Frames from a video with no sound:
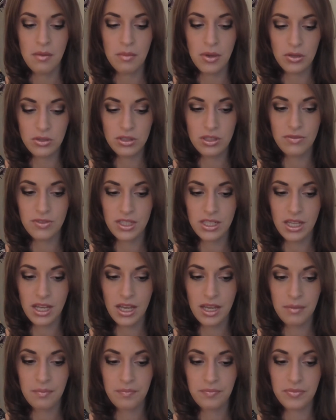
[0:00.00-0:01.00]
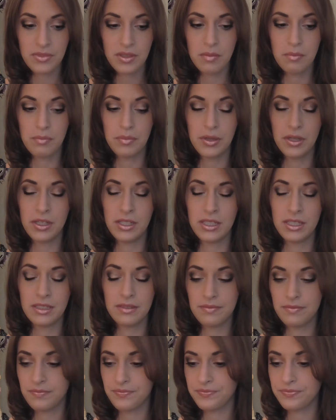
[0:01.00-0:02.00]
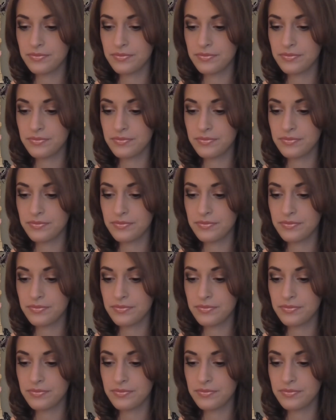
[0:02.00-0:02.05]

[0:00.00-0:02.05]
most of the time, but